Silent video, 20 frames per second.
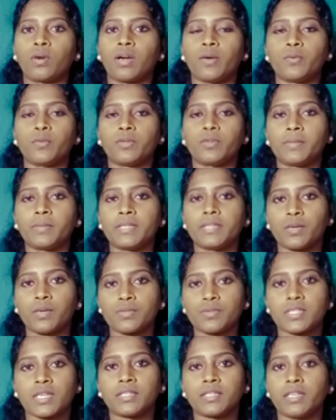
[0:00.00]
Countable
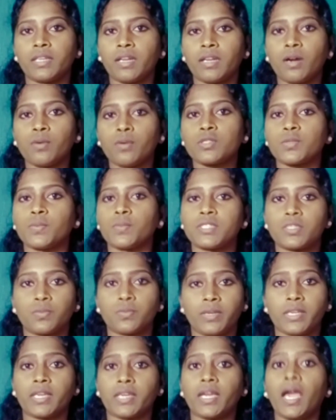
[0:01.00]
nouns are the nouns
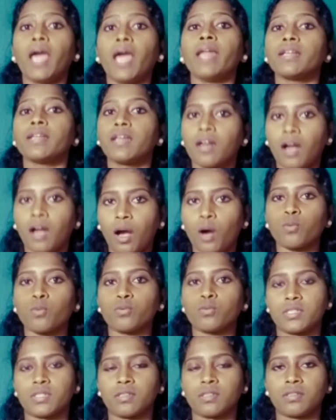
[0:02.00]
which we can
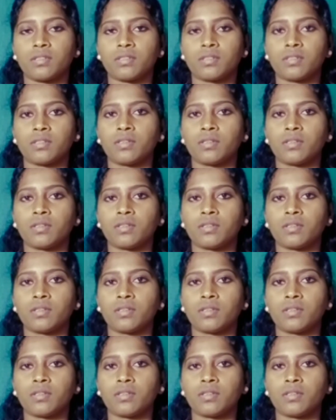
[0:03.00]
count.